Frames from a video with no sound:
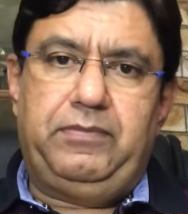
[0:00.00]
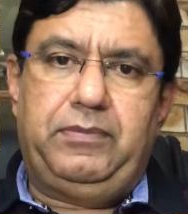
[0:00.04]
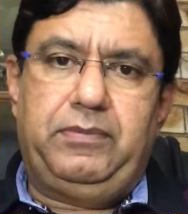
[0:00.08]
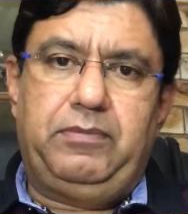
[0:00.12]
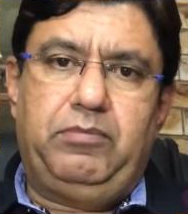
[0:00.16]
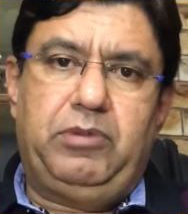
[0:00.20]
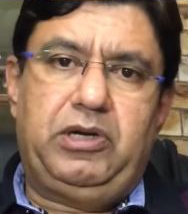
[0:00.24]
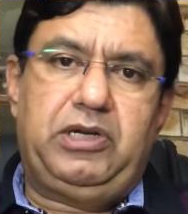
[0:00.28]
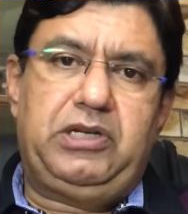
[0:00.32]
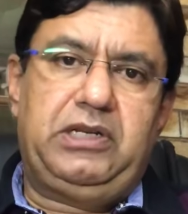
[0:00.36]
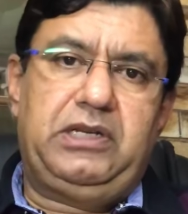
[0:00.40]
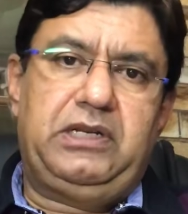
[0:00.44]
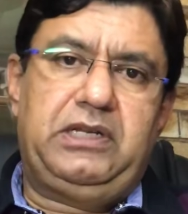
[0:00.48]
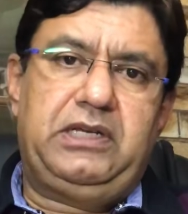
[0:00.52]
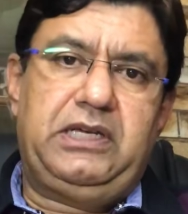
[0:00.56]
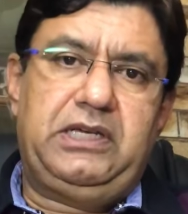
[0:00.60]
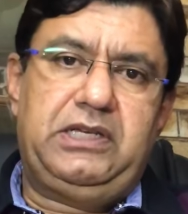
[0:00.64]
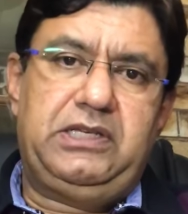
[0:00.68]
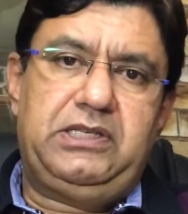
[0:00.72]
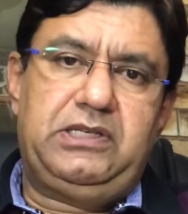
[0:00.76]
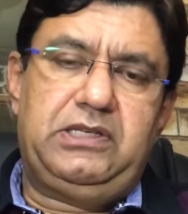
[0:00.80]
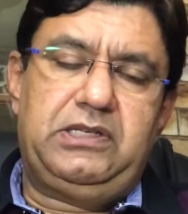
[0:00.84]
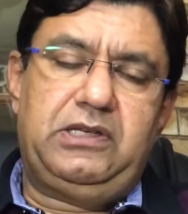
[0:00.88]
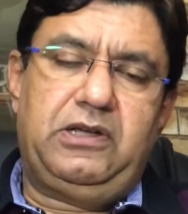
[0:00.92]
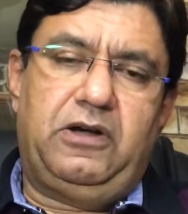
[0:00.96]
but in
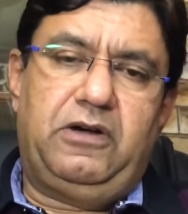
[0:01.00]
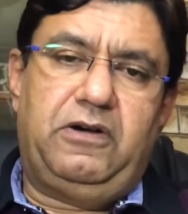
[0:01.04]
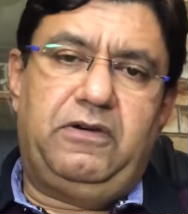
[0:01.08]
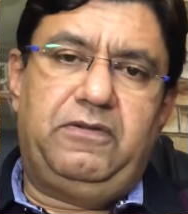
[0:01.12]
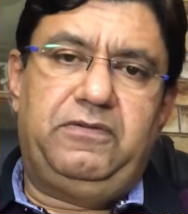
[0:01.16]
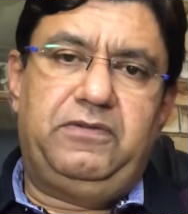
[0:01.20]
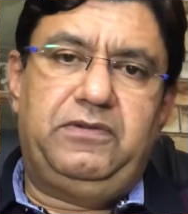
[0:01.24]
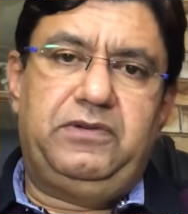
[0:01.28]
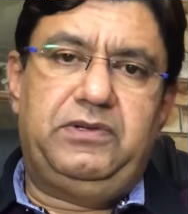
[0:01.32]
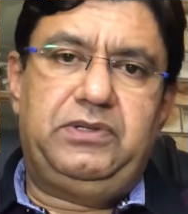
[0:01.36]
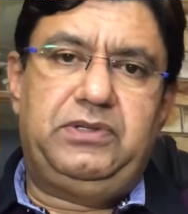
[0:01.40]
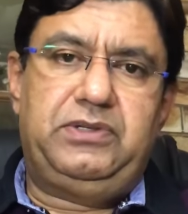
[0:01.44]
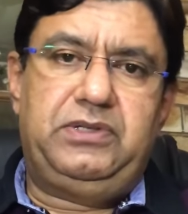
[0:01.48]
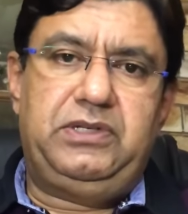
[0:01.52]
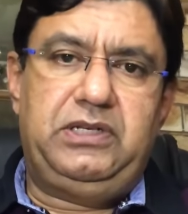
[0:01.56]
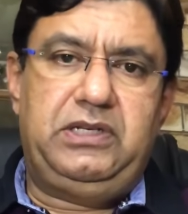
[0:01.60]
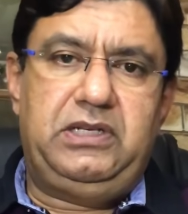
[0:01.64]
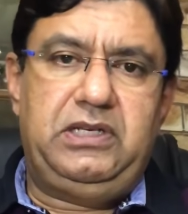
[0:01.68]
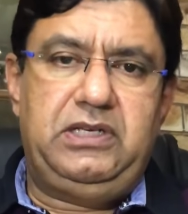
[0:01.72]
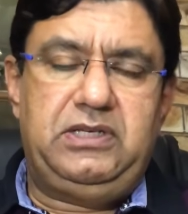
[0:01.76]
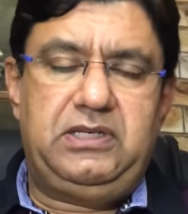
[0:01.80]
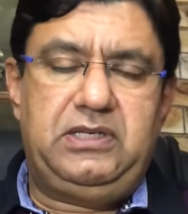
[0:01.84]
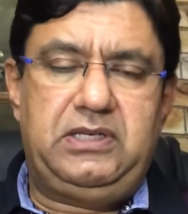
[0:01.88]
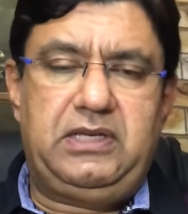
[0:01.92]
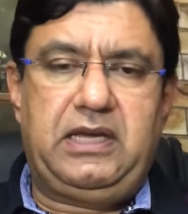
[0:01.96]
case of
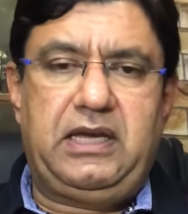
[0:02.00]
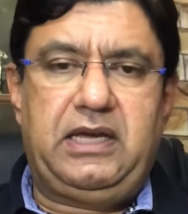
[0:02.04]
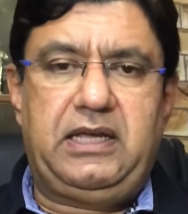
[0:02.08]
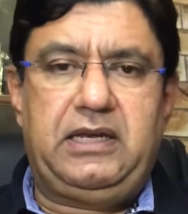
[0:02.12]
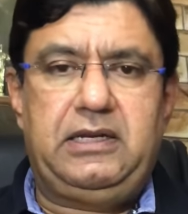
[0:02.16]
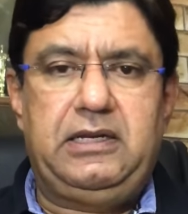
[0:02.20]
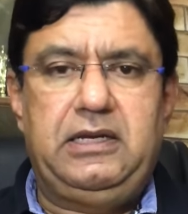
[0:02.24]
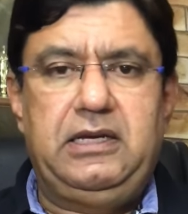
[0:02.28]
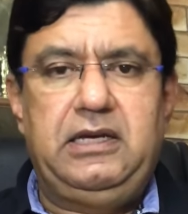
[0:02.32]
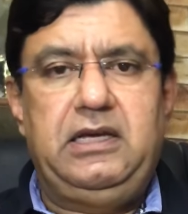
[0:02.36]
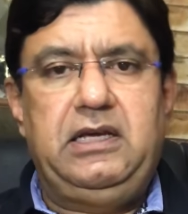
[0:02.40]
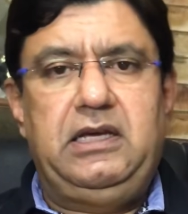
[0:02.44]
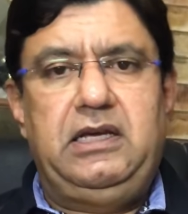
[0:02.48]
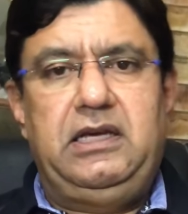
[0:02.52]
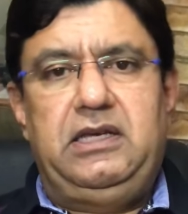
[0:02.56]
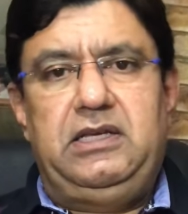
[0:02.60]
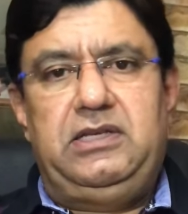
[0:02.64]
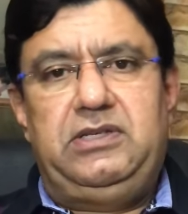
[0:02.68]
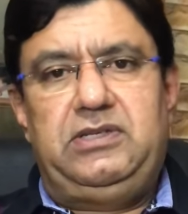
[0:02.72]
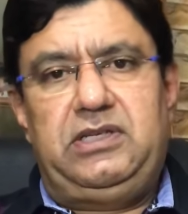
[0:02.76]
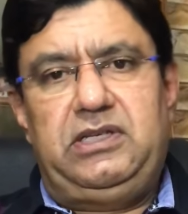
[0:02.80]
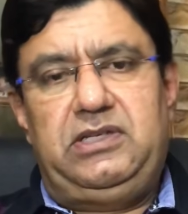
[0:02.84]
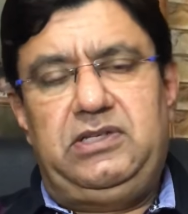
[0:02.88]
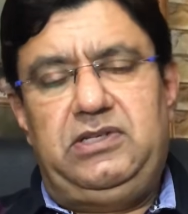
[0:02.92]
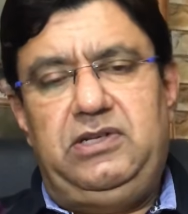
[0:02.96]
CT scan,
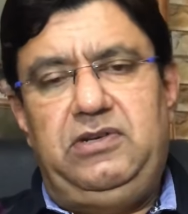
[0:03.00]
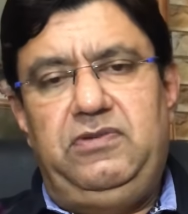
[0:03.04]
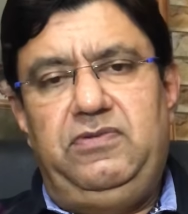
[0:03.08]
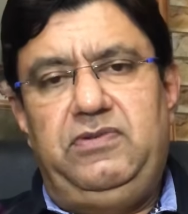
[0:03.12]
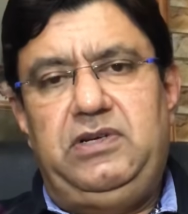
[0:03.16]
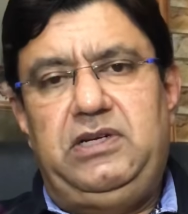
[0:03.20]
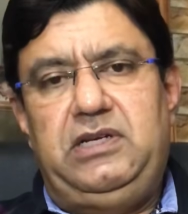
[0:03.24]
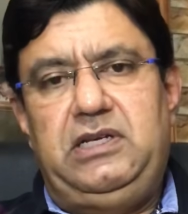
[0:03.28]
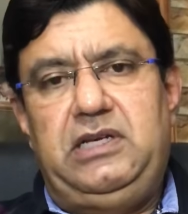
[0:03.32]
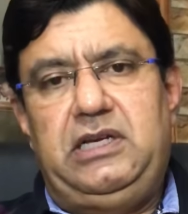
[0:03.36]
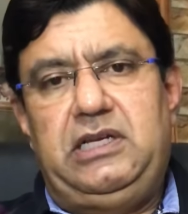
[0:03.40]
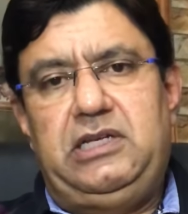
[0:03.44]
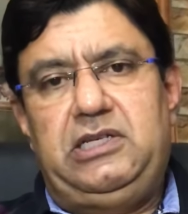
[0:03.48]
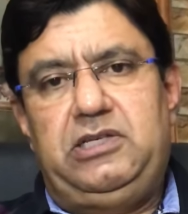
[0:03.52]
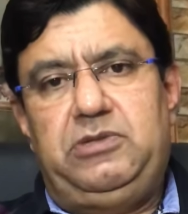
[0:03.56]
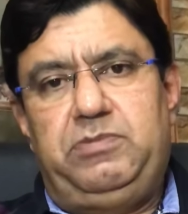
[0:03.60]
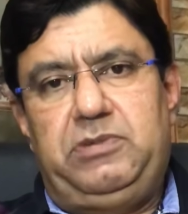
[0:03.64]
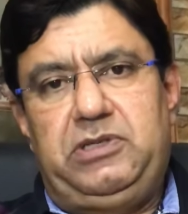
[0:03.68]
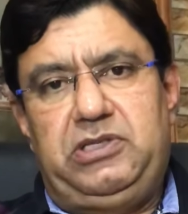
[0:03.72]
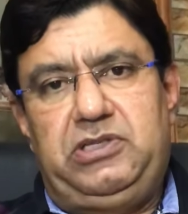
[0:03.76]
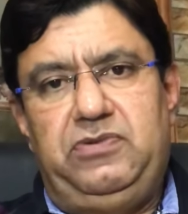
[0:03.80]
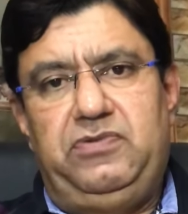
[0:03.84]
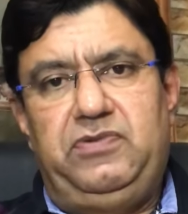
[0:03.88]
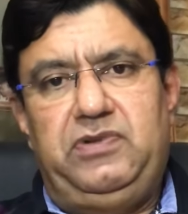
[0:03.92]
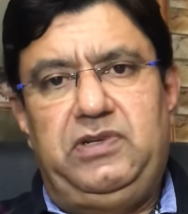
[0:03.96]
sensitivity and
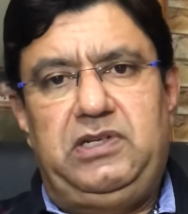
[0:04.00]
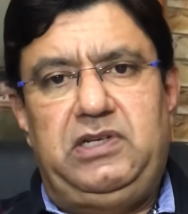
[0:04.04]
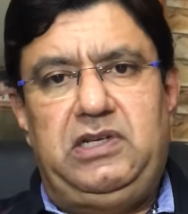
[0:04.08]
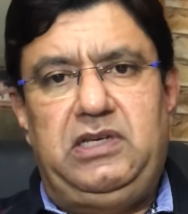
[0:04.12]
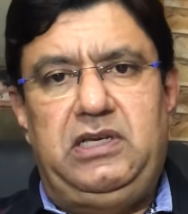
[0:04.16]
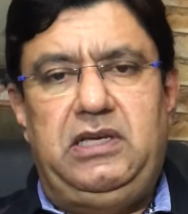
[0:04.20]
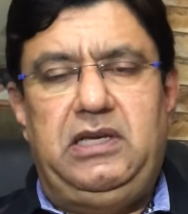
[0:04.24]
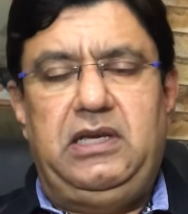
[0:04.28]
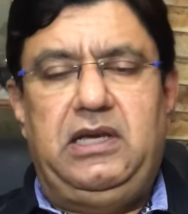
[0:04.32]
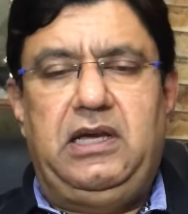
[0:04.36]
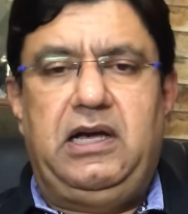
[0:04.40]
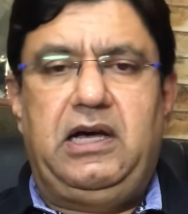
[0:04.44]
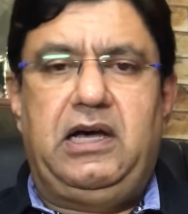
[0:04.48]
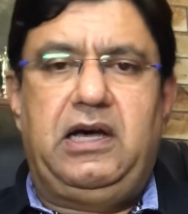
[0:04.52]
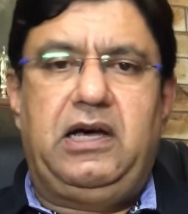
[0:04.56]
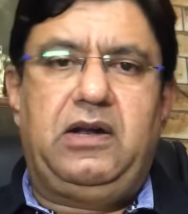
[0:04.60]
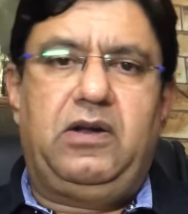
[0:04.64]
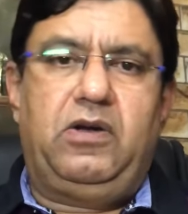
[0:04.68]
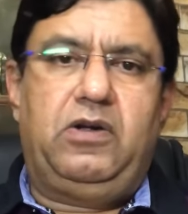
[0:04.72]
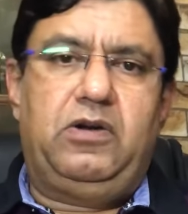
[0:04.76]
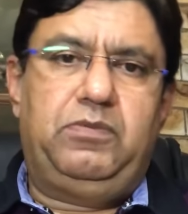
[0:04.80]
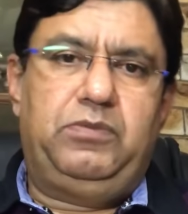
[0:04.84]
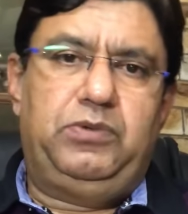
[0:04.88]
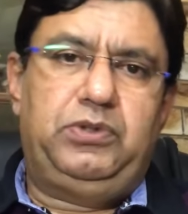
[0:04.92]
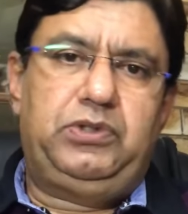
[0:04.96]
specificity are
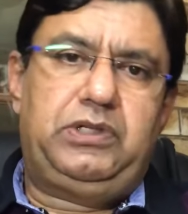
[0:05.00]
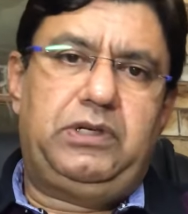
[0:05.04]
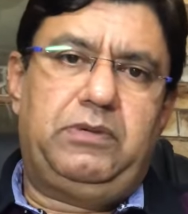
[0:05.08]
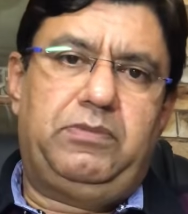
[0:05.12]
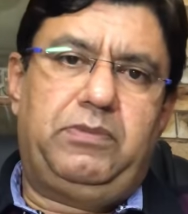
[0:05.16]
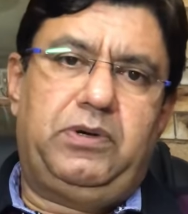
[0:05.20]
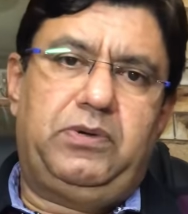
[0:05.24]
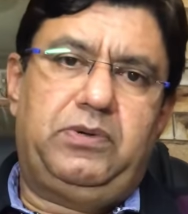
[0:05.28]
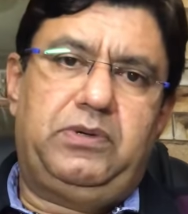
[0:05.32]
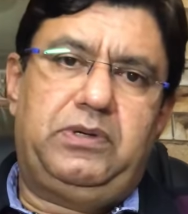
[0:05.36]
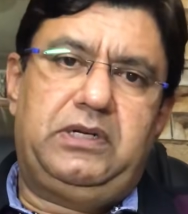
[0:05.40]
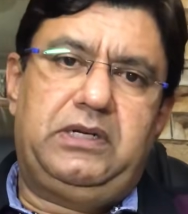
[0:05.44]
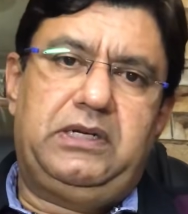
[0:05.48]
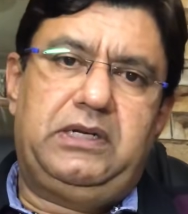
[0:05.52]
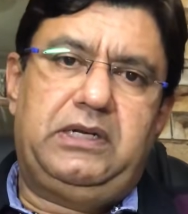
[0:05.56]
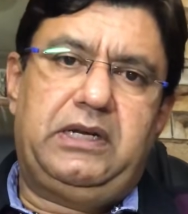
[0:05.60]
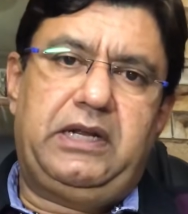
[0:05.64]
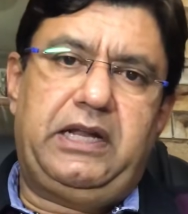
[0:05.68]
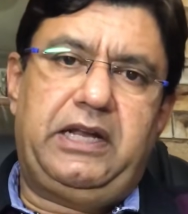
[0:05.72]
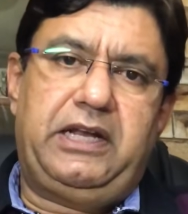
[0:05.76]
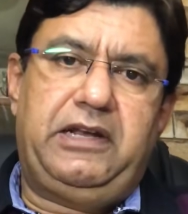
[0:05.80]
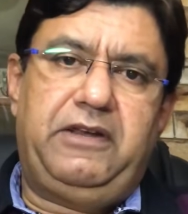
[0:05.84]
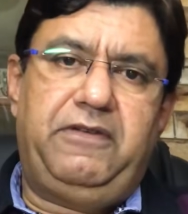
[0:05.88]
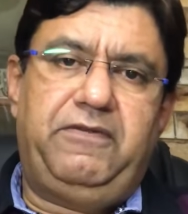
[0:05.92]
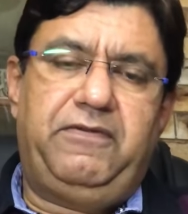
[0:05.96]
almost about
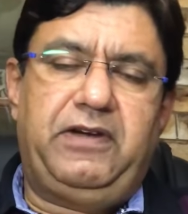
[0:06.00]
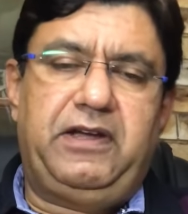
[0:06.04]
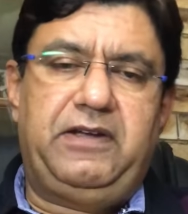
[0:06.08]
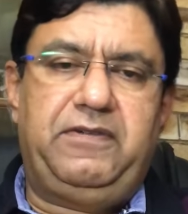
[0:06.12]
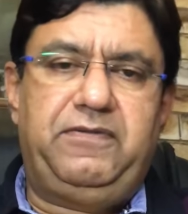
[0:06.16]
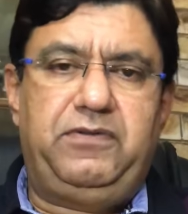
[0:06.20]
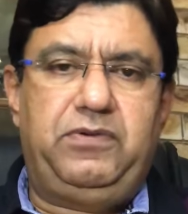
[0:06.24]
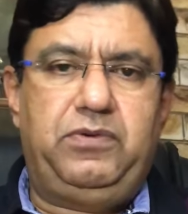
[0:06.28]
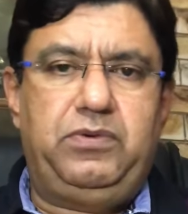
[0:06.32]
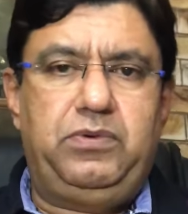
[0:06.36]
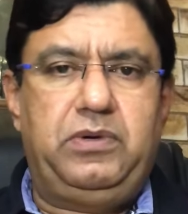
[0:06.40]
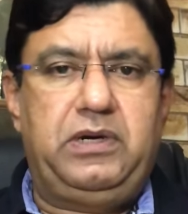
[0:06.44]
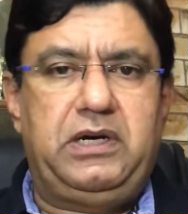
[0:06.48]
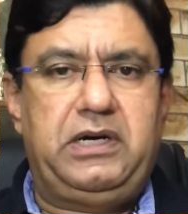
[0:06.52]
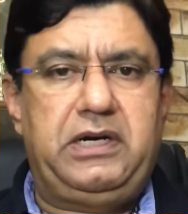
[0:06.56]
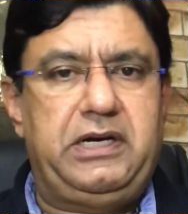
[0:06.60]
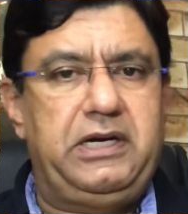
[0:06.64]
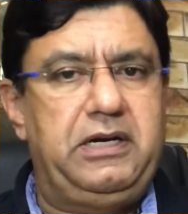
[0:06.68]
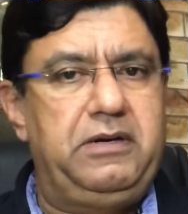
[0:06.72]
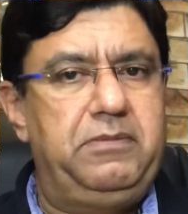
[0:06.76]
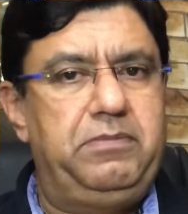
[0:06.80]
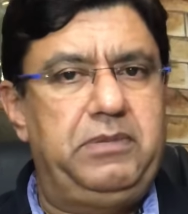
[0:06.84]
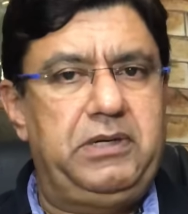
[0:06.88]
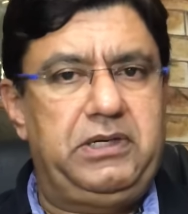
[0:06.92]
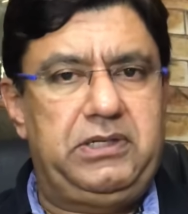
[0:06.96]
95 to
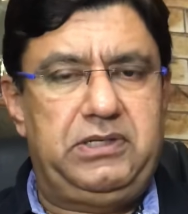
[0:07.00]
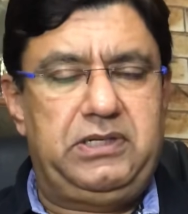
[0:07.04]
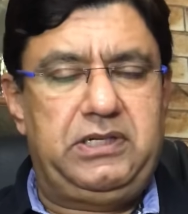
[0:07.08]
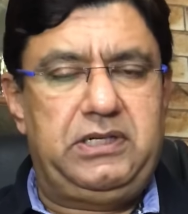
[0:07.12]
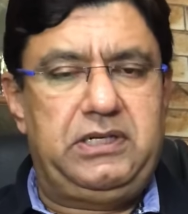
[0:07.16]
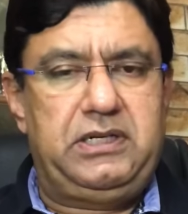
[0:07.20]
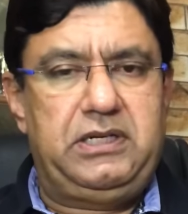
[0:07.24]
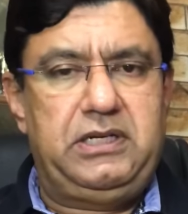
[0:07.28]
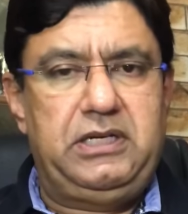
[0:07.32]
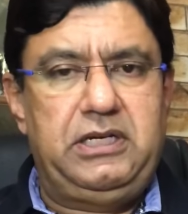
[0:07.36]
100%.